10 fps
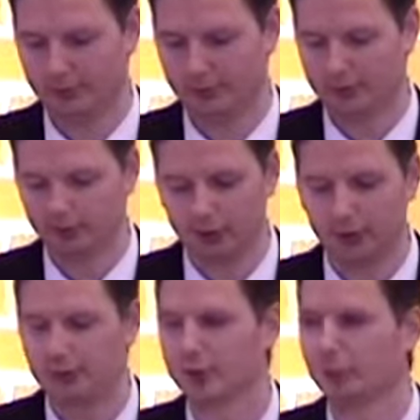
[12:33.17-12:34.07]
to
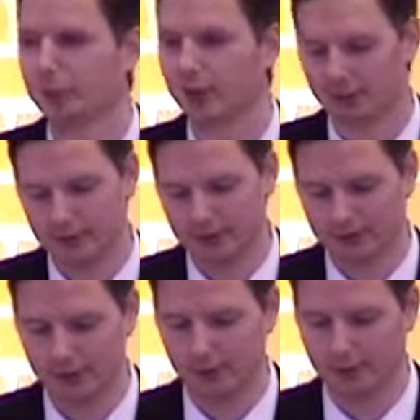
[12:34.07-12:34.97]
realize that we cannot
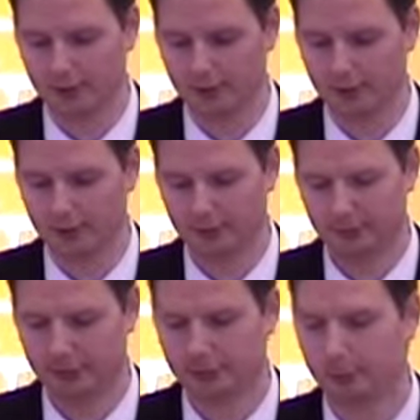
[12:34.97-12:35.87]
succeed on our own,
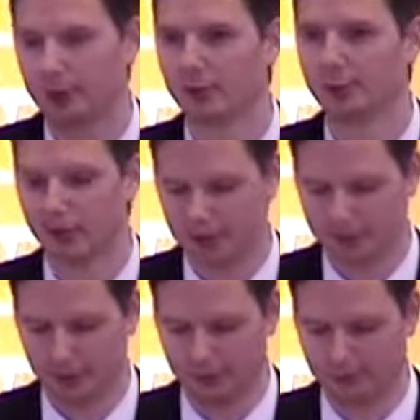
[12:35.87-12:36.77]
and to recommit
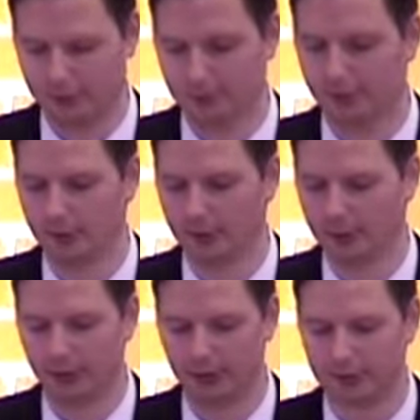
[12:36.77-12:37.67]
ourselves to following
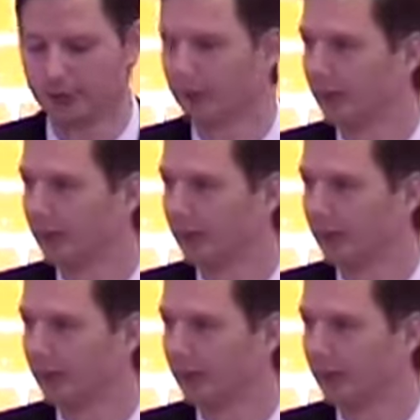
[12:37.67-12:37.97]
Christ,